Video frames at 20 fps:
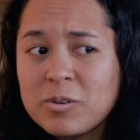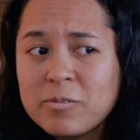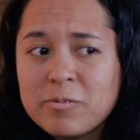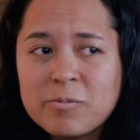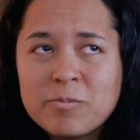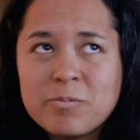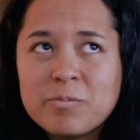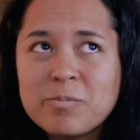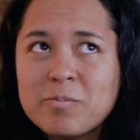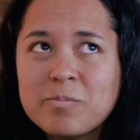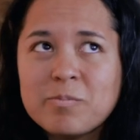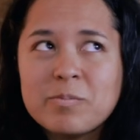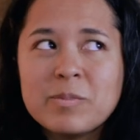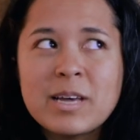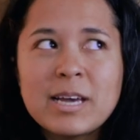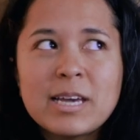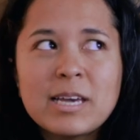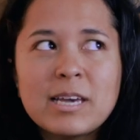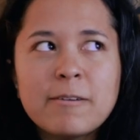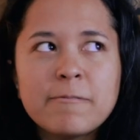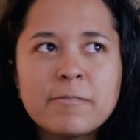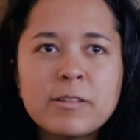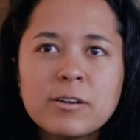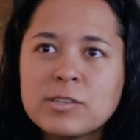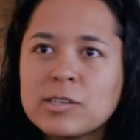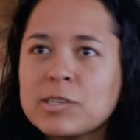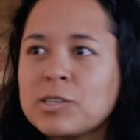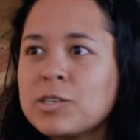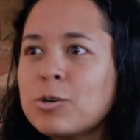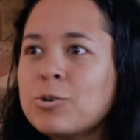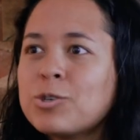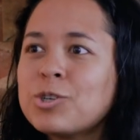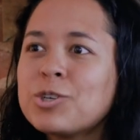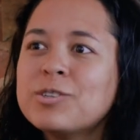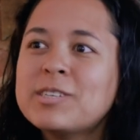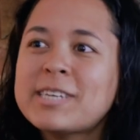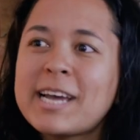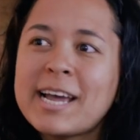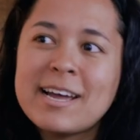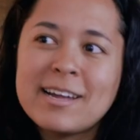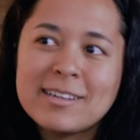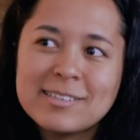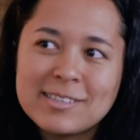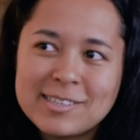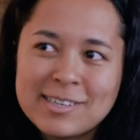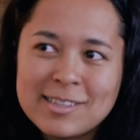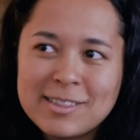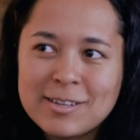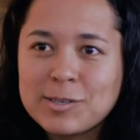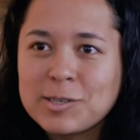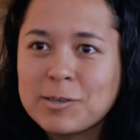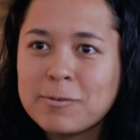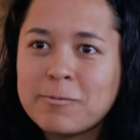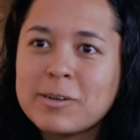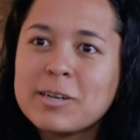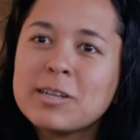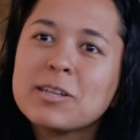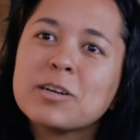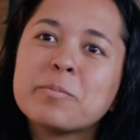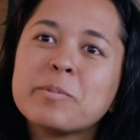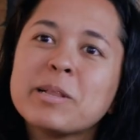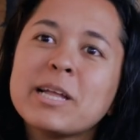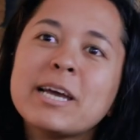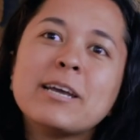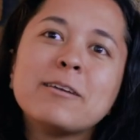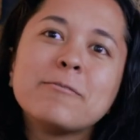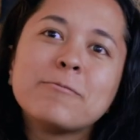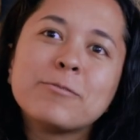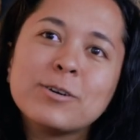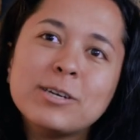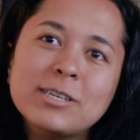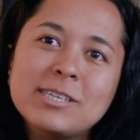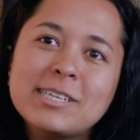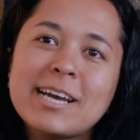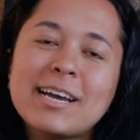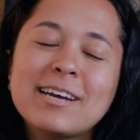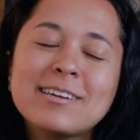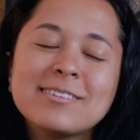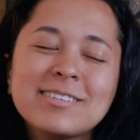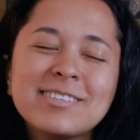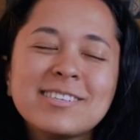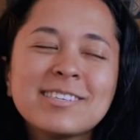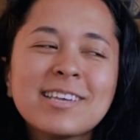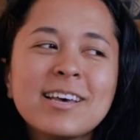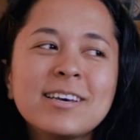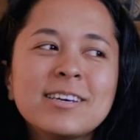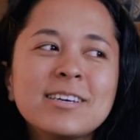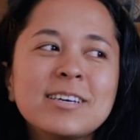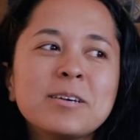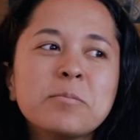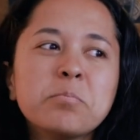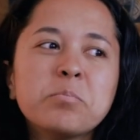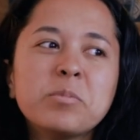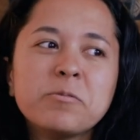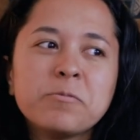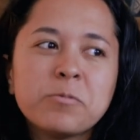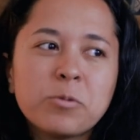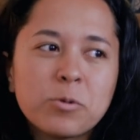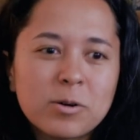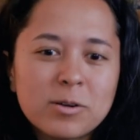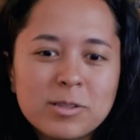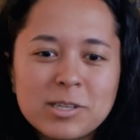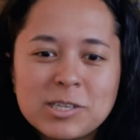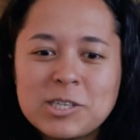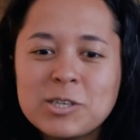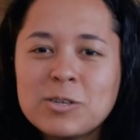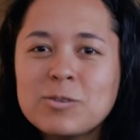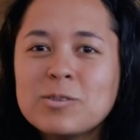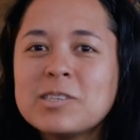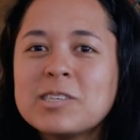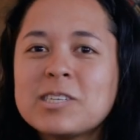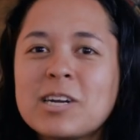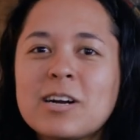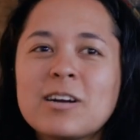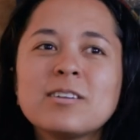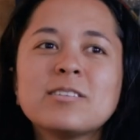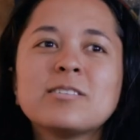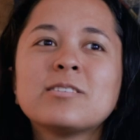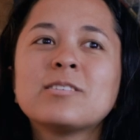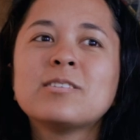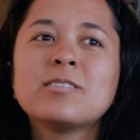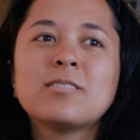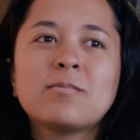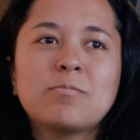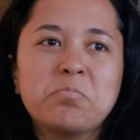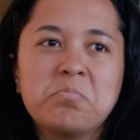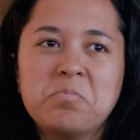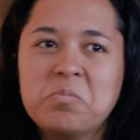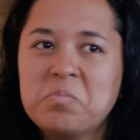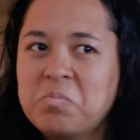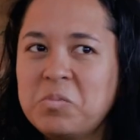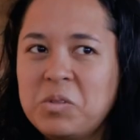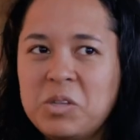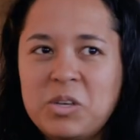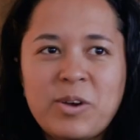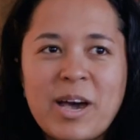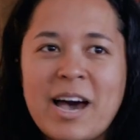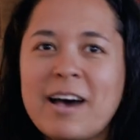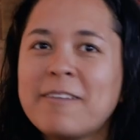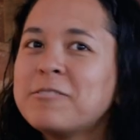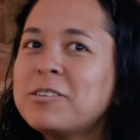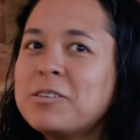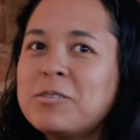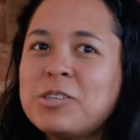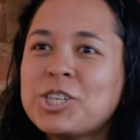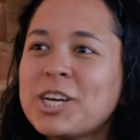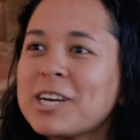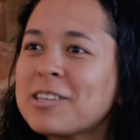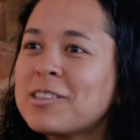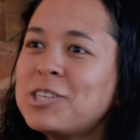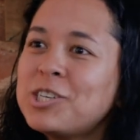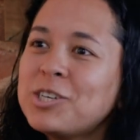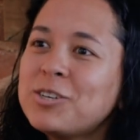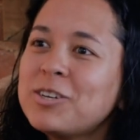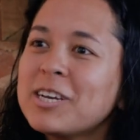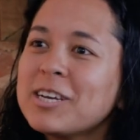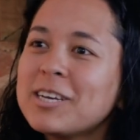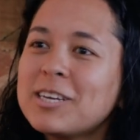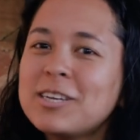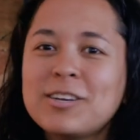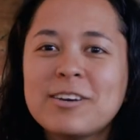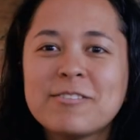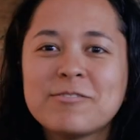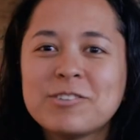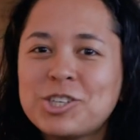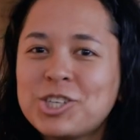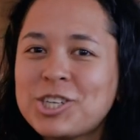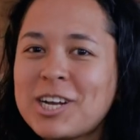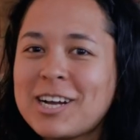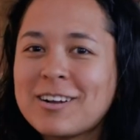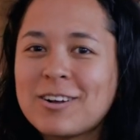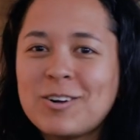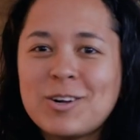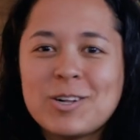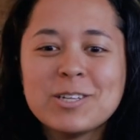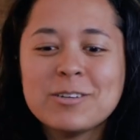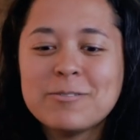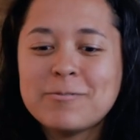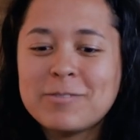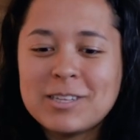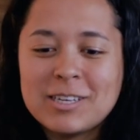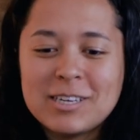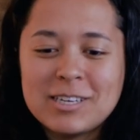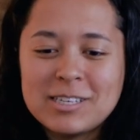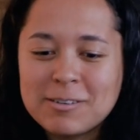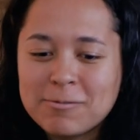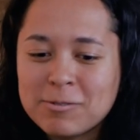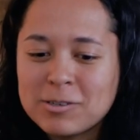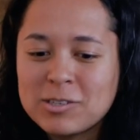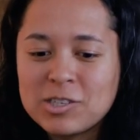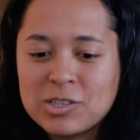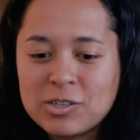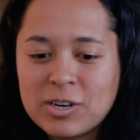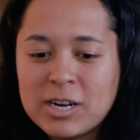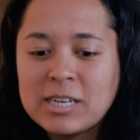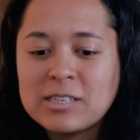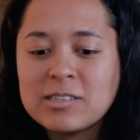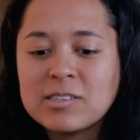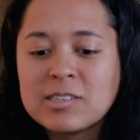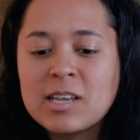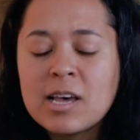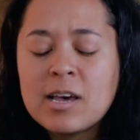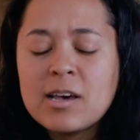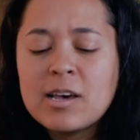of like if there's a social dance and there's a fiddler playing for a dance before the tune starts, you have to check the tuning and you have to check all of the different strings.